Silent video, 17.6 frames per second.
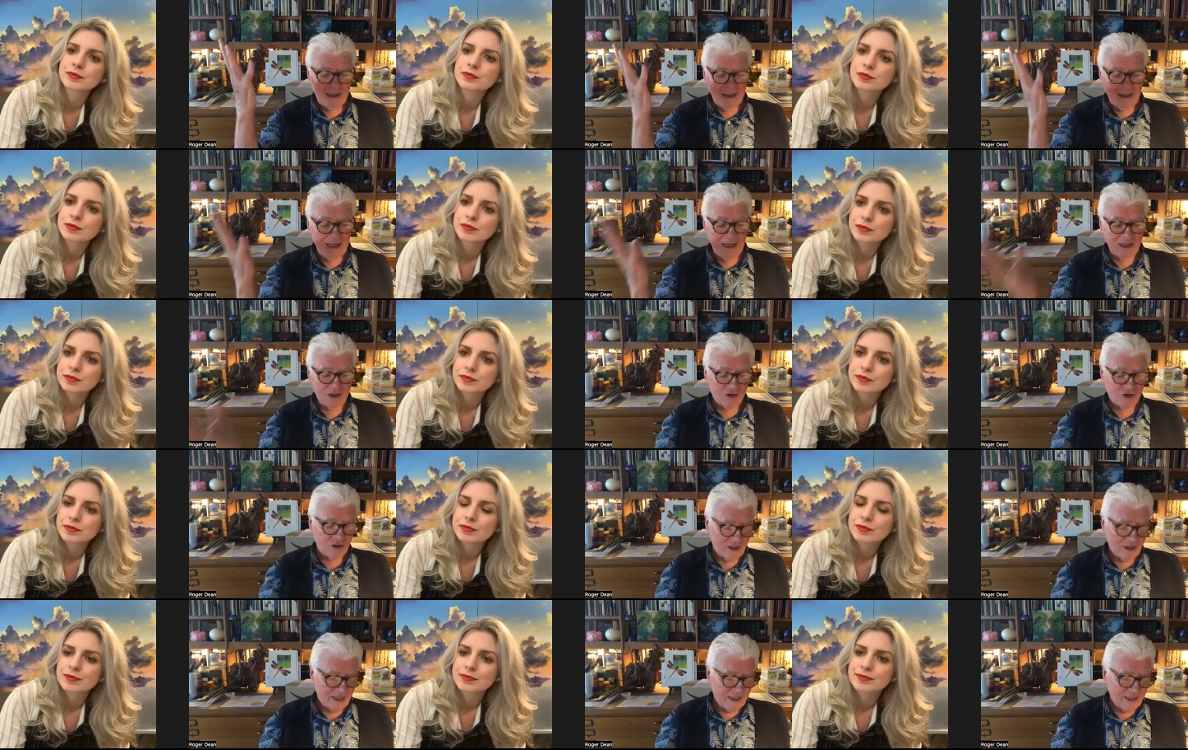
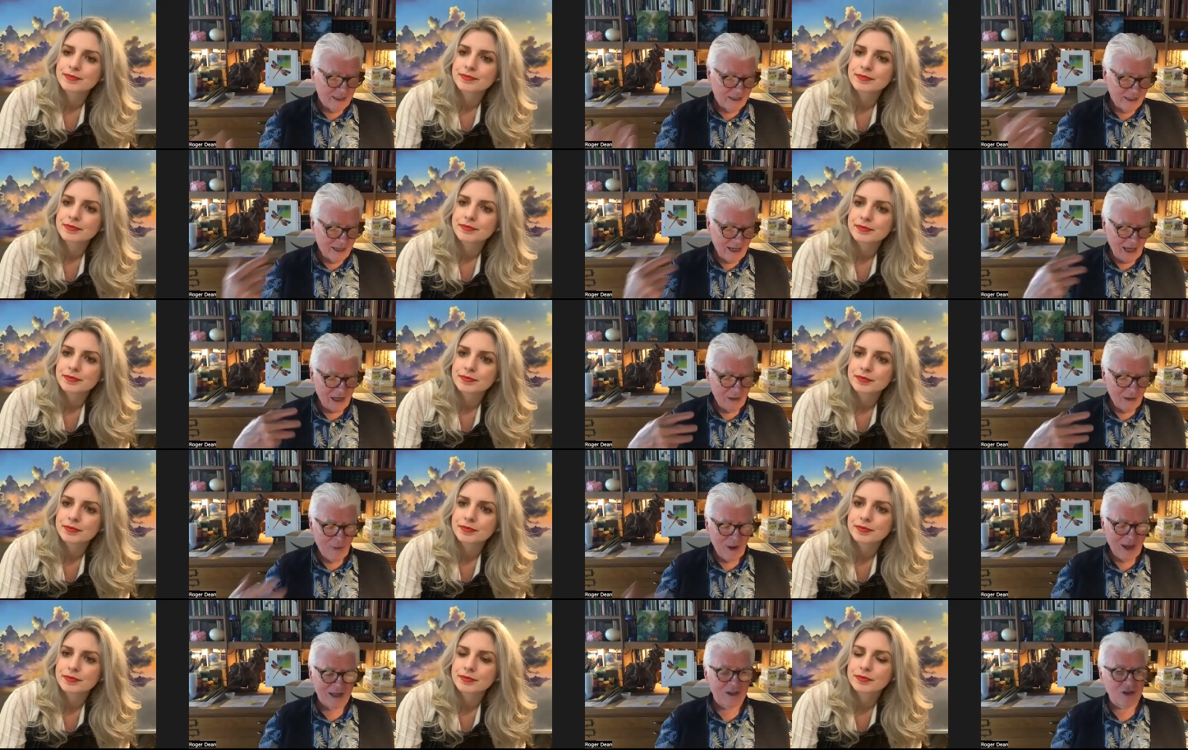Speaker 1: Literally get
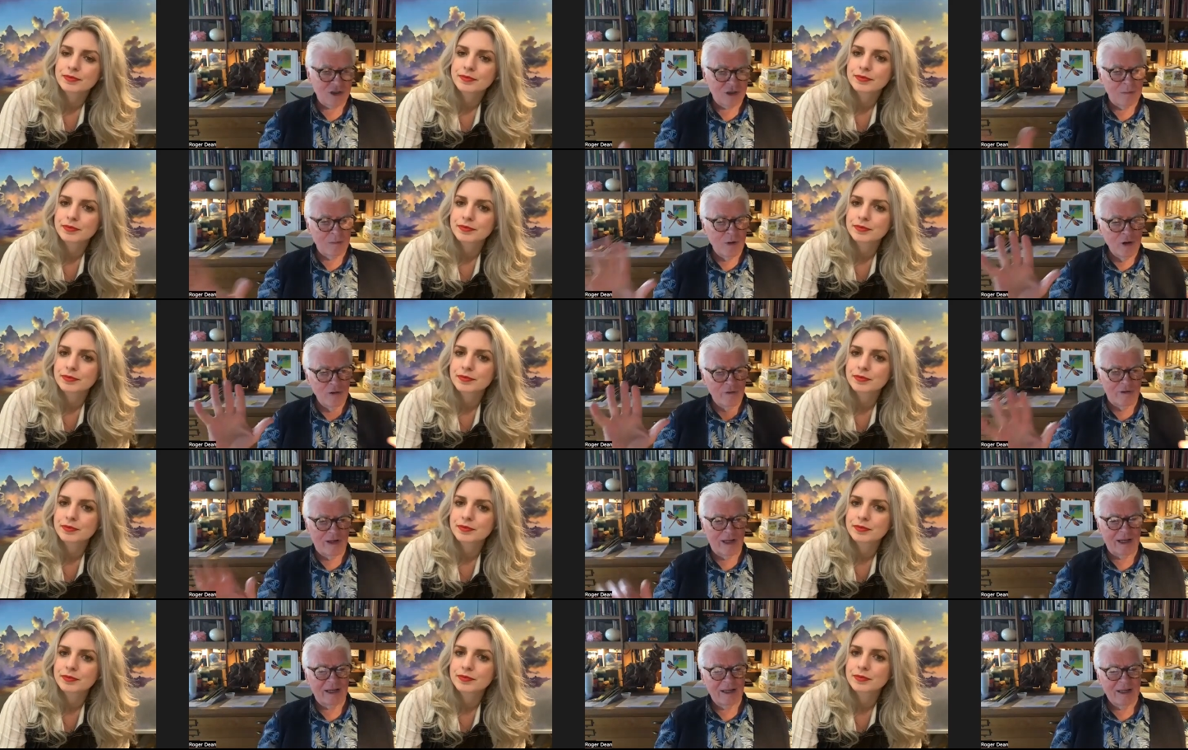the pencil
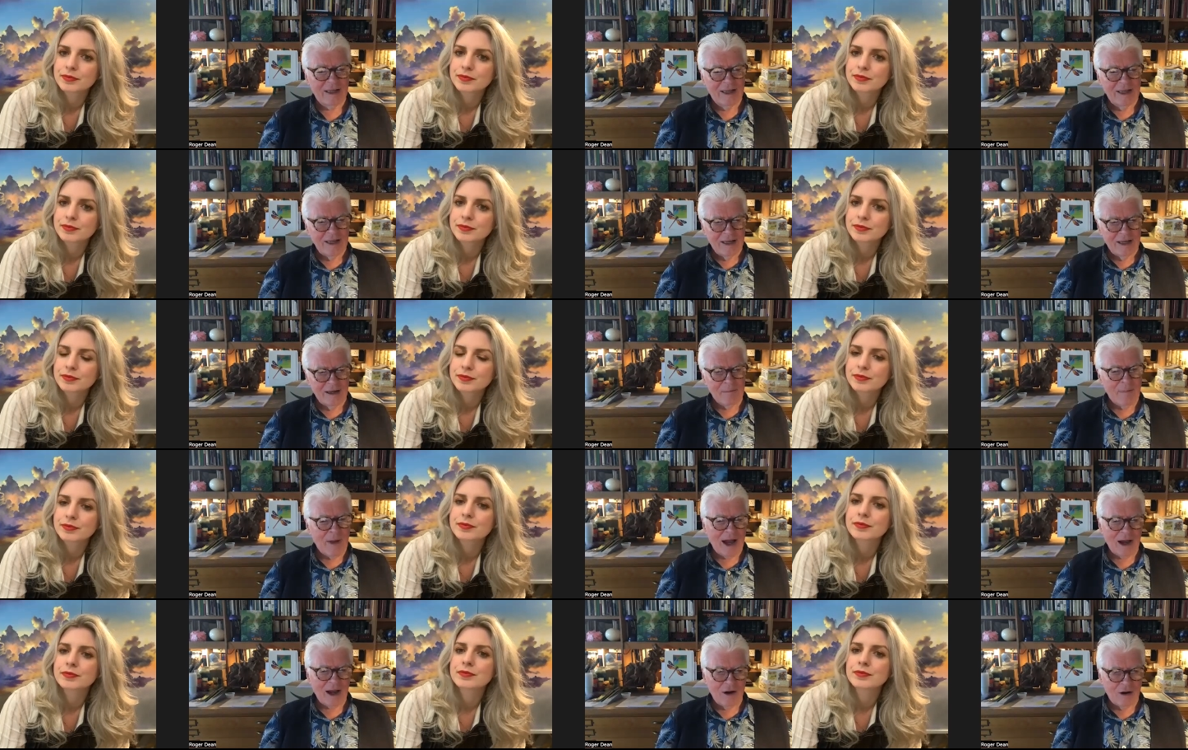moving
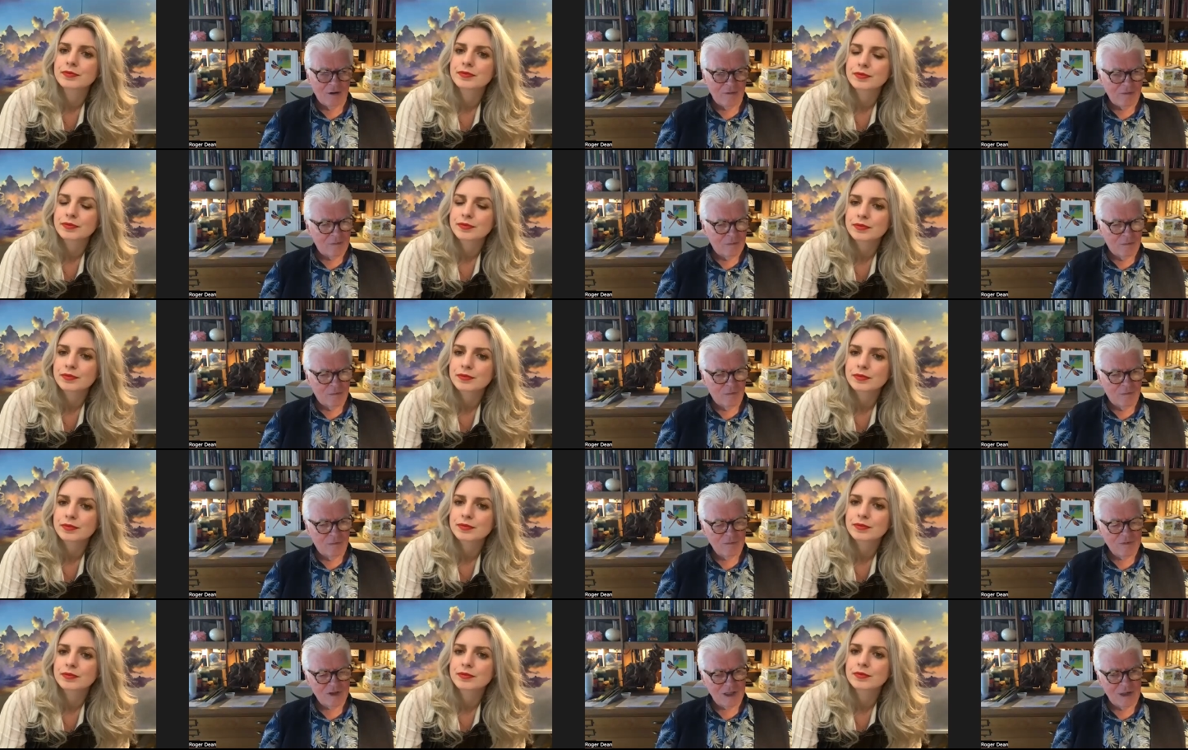and back off
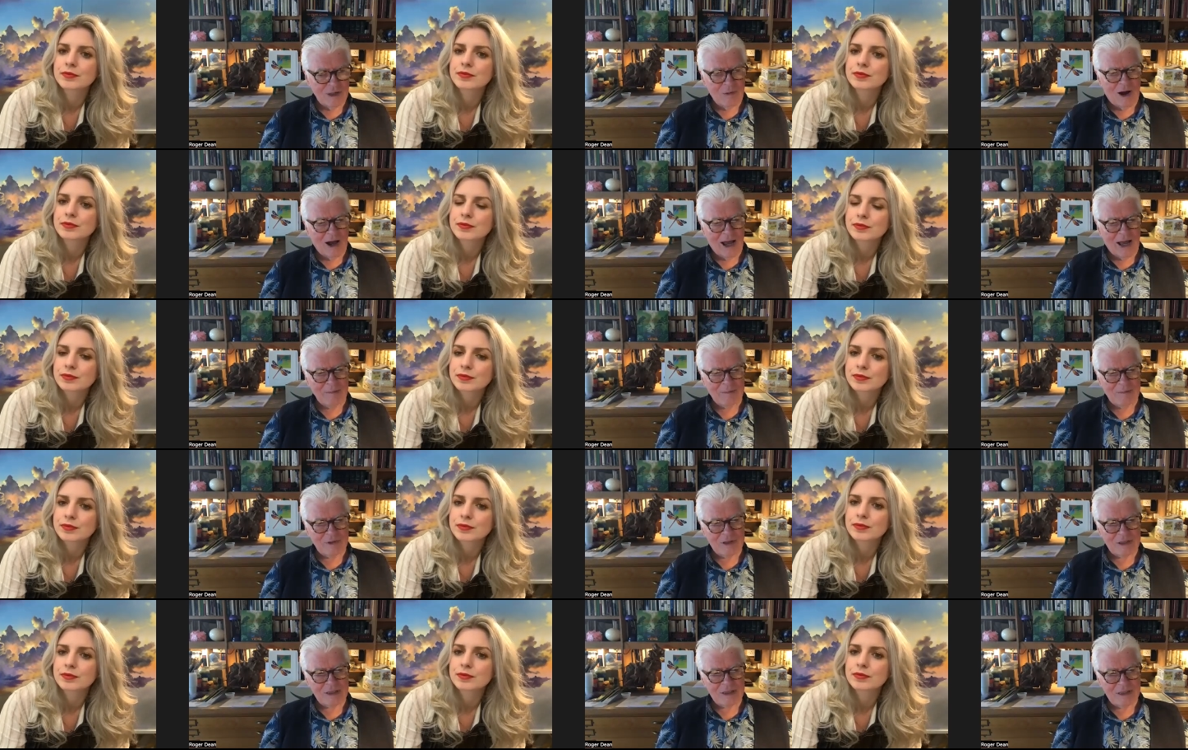and see what
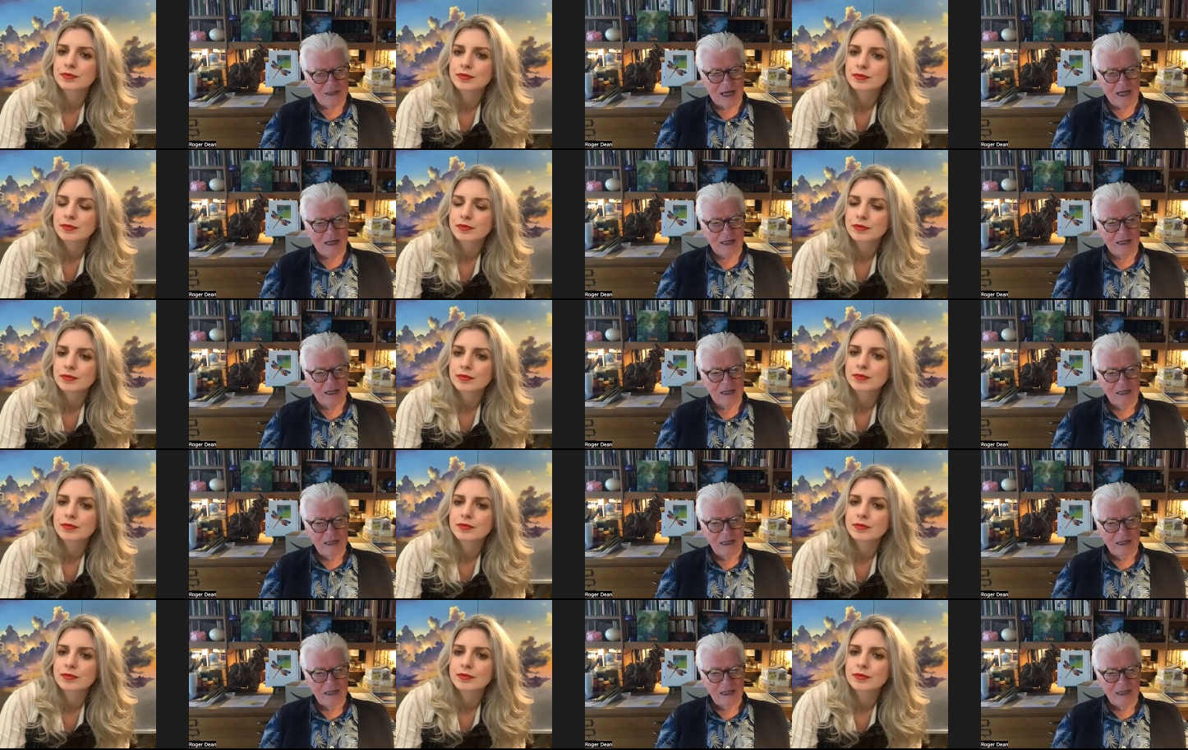happens. That